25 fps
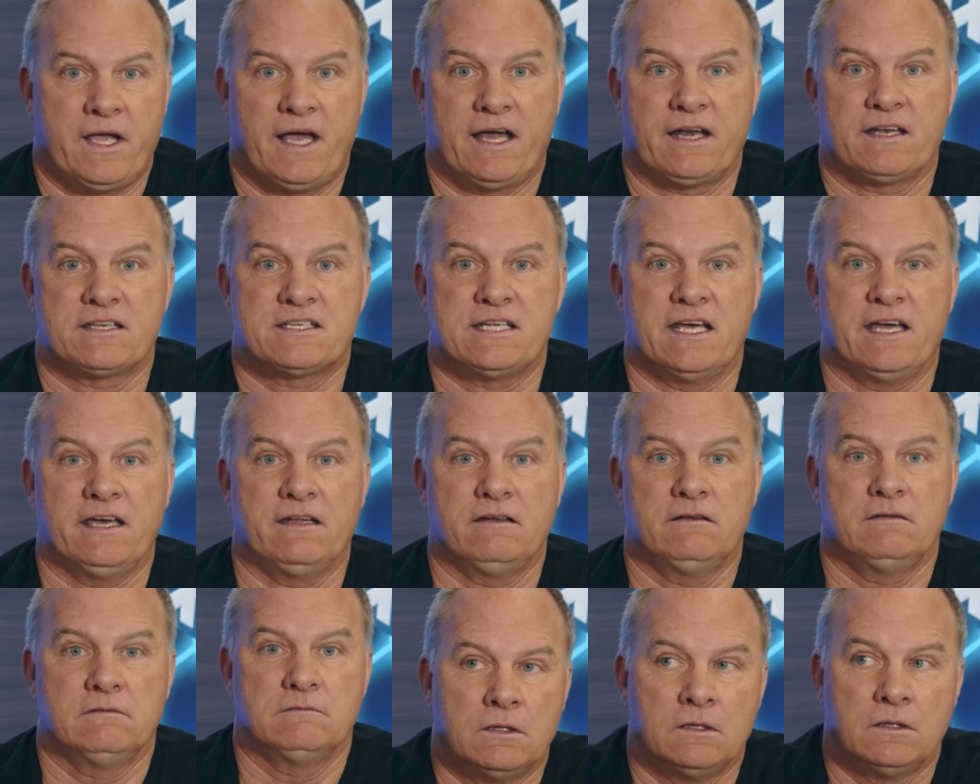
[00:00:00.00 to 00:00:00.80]
out of
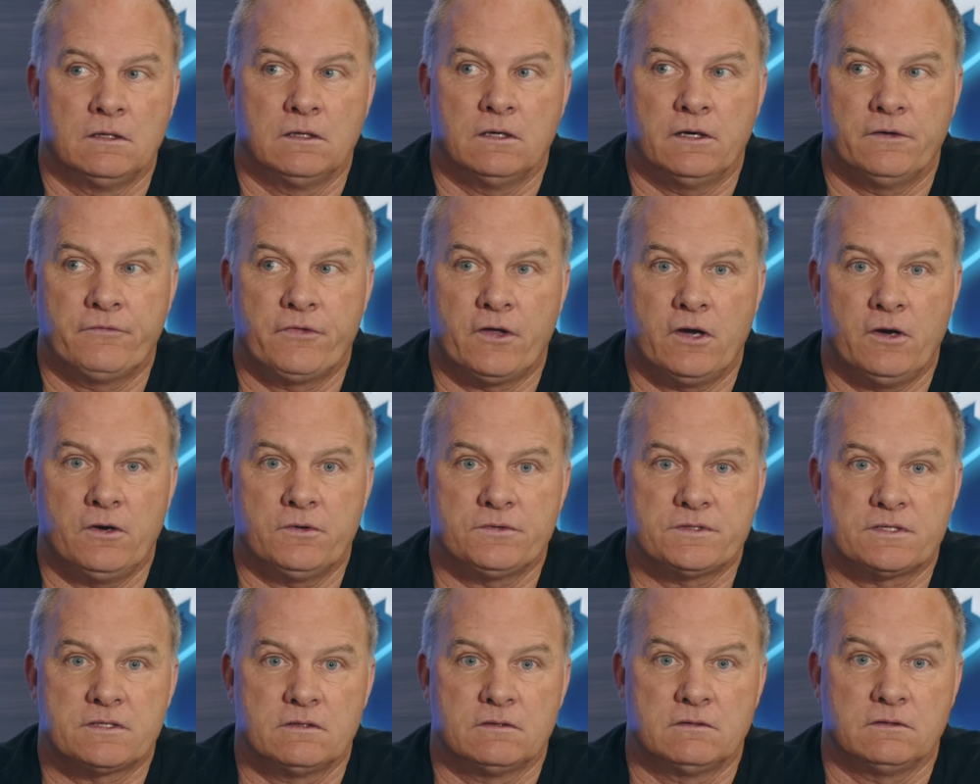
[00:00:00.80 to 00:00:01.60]
10 of
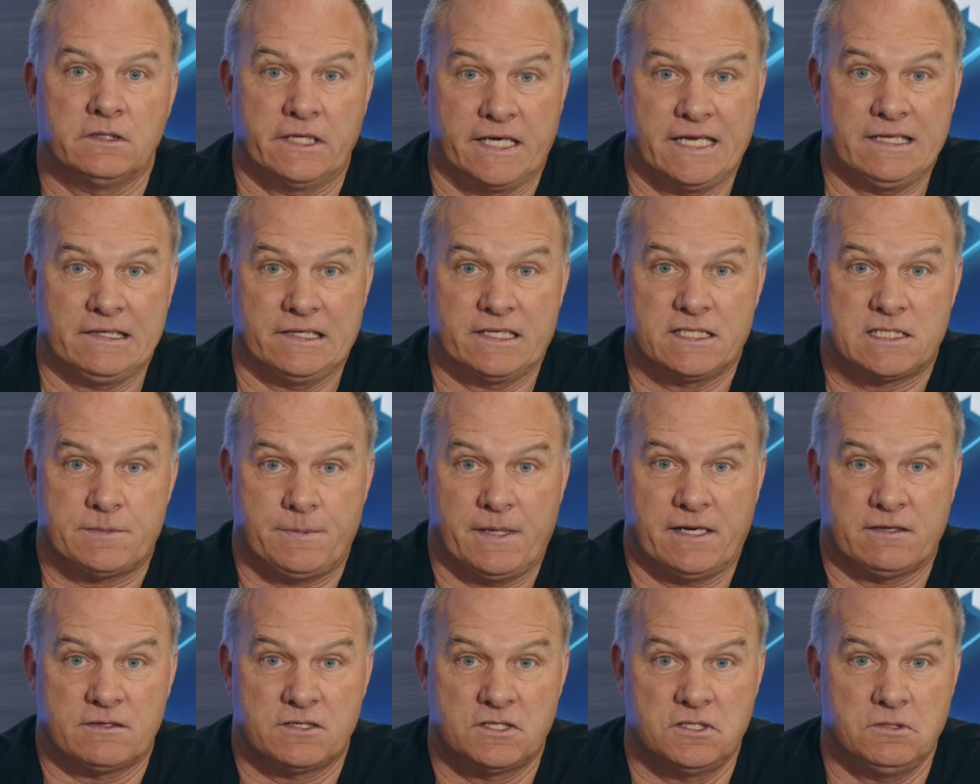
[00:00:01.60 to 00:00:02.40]
those. Lately, it's
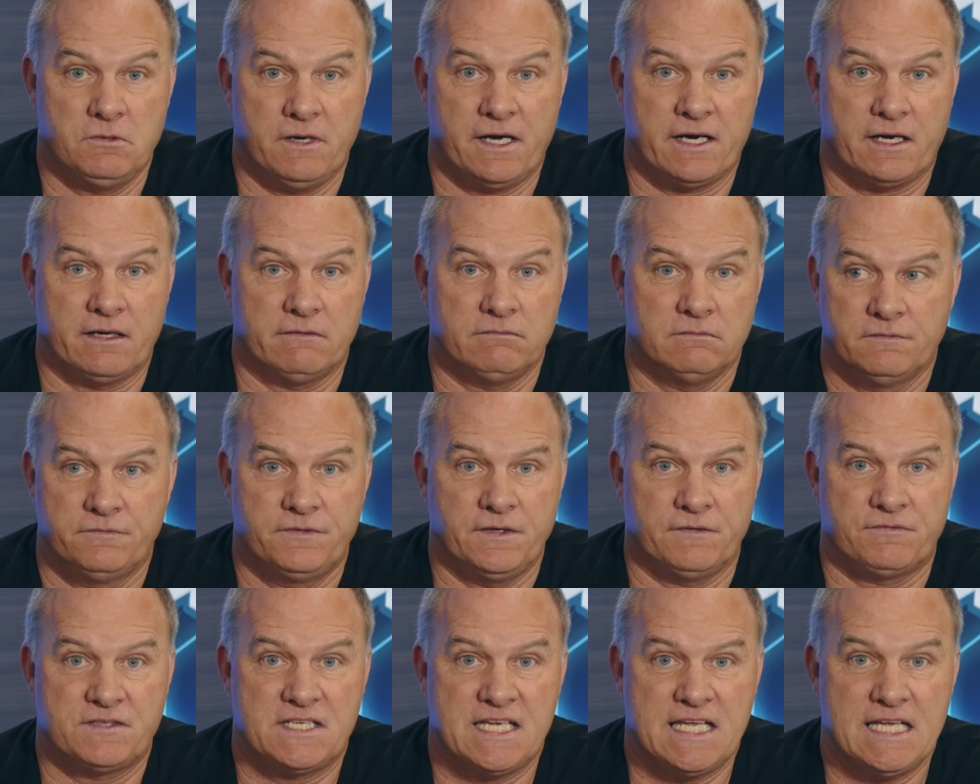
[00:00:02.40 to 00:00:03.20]
about 2 out of
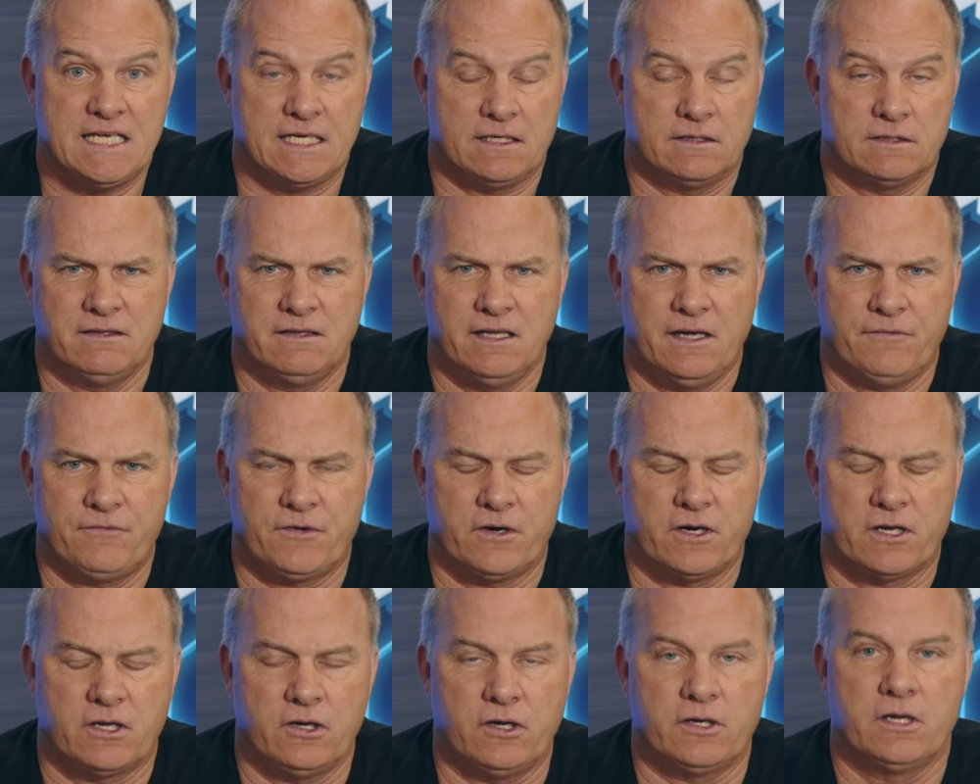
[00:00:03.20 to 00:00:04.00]
15. Not
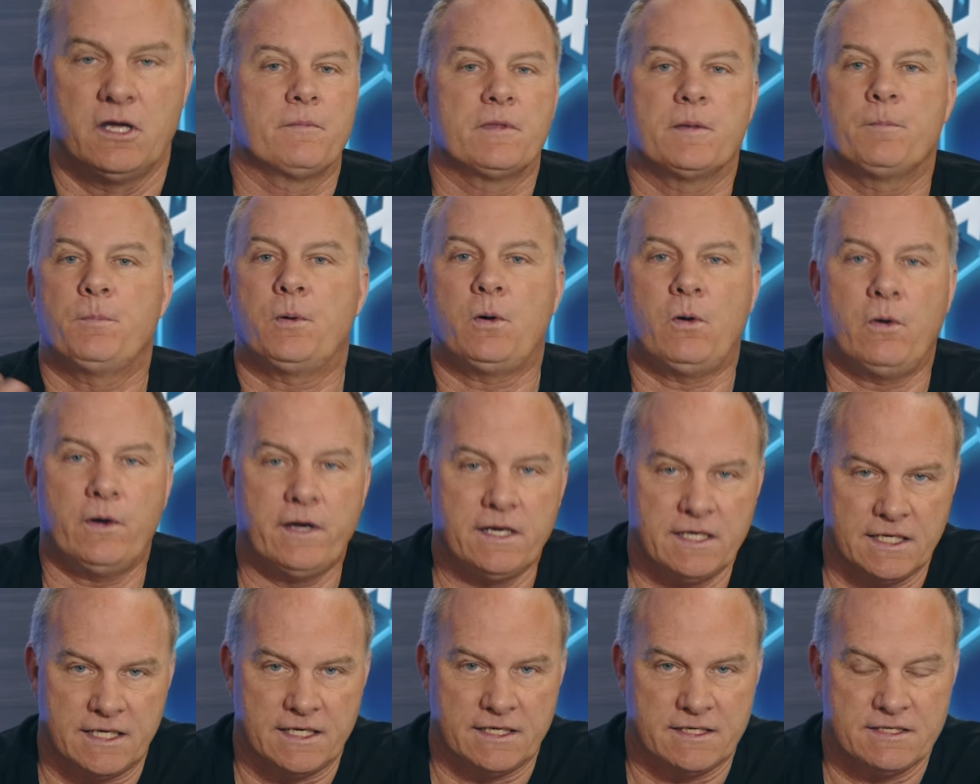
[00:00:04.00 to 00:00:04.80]
very good.
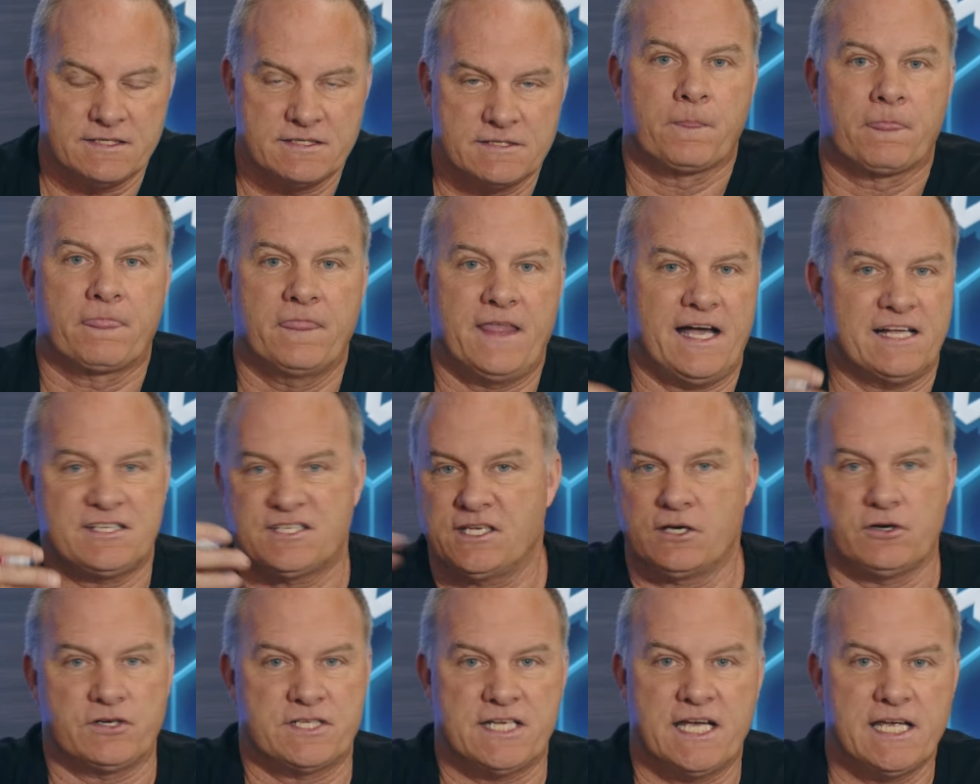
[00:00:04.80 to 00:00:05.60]
Point is, that's
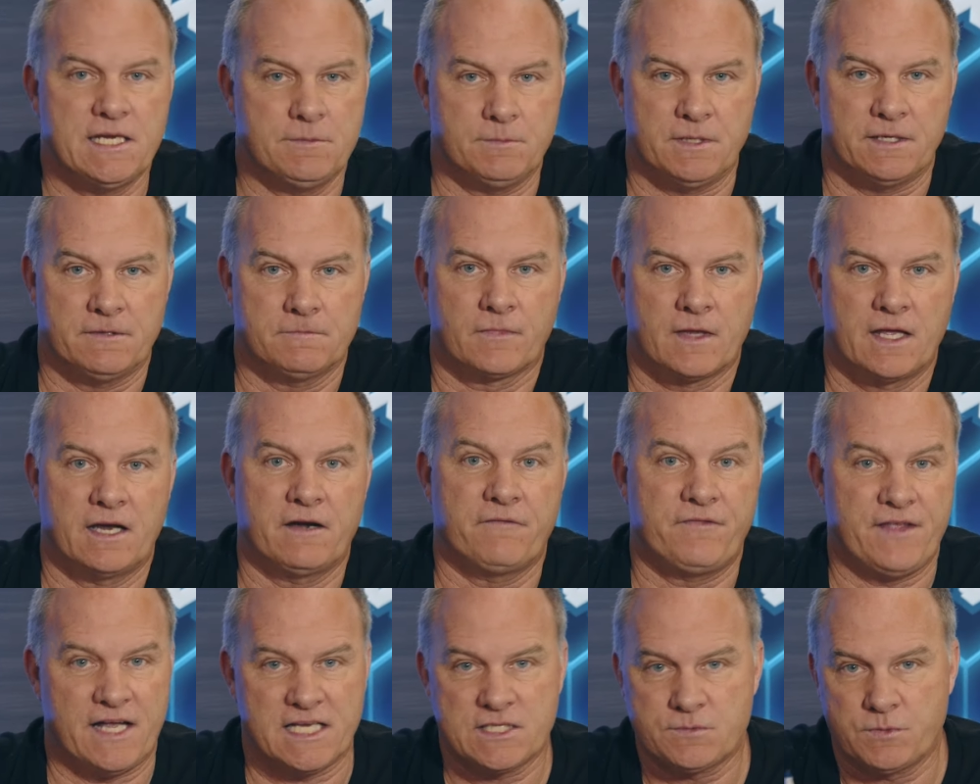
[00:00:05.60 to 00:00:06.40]
entertainment. And
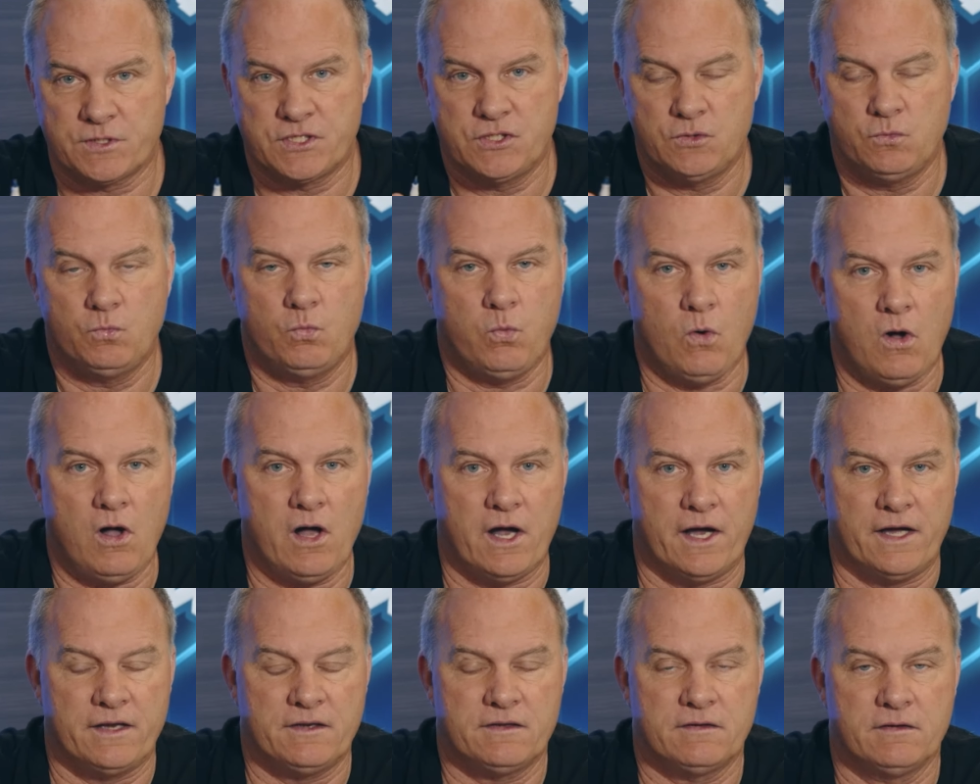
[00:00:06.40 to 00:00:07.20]
if that's what you
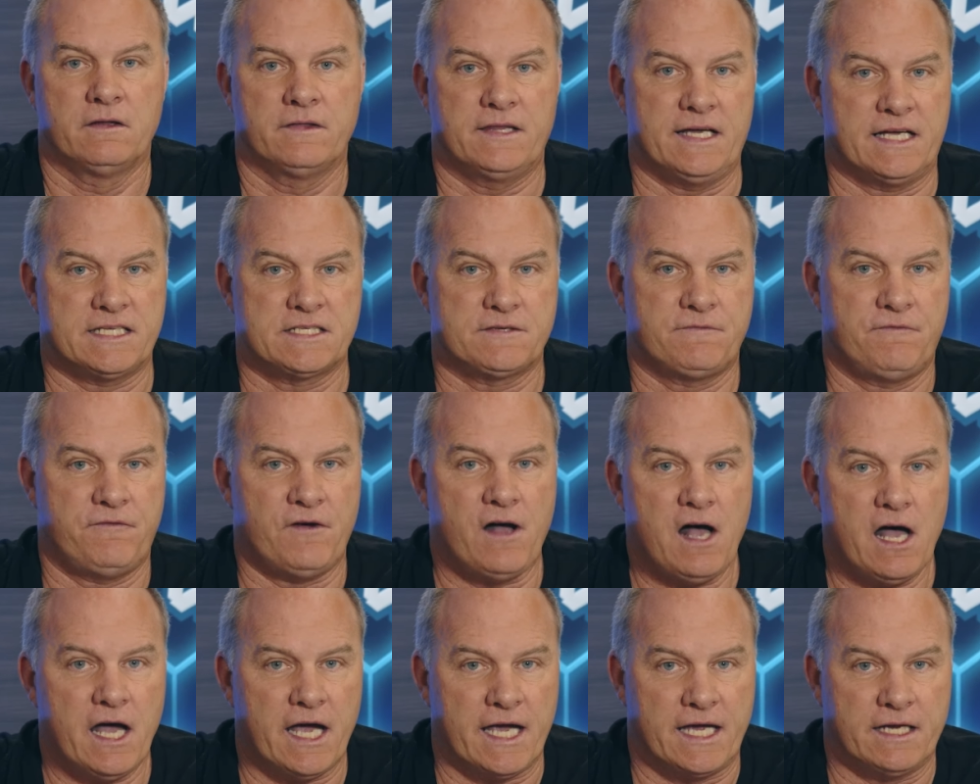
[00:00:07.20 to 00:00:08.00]
want, that's
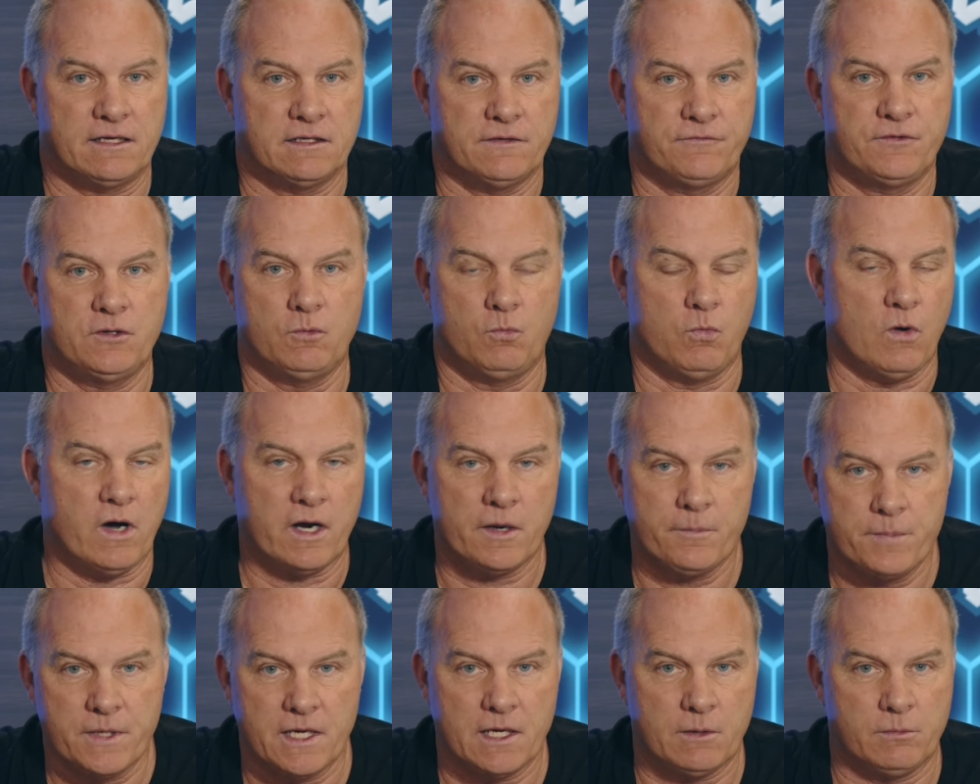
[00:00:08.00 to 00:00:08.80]
fine. If you
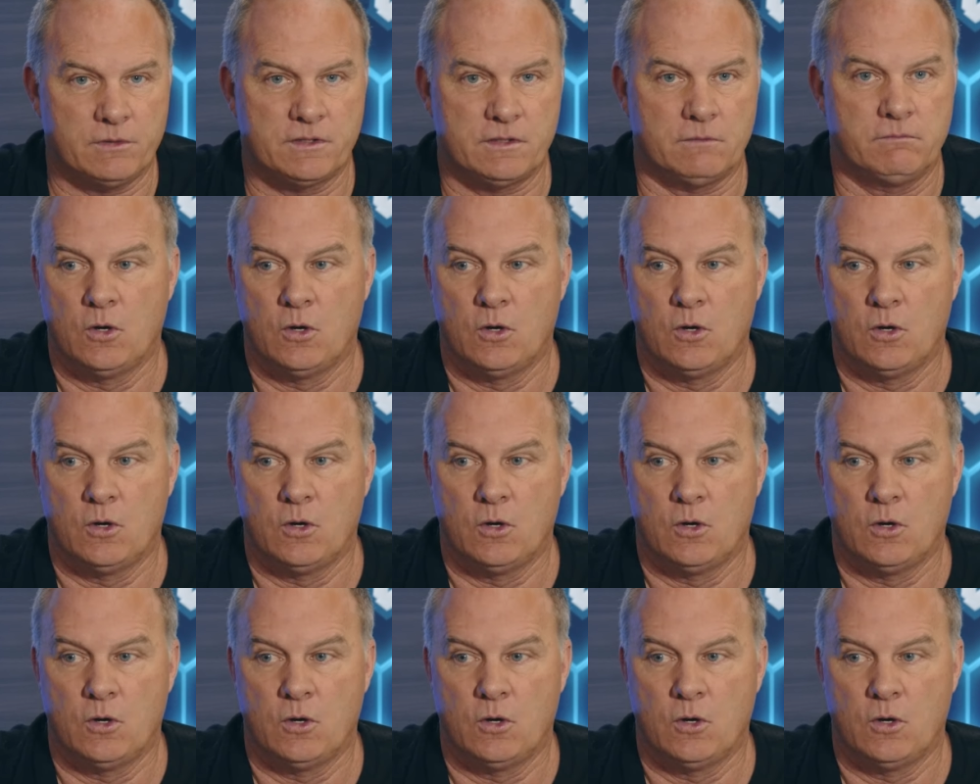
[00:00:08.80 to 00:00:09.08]
want to be able to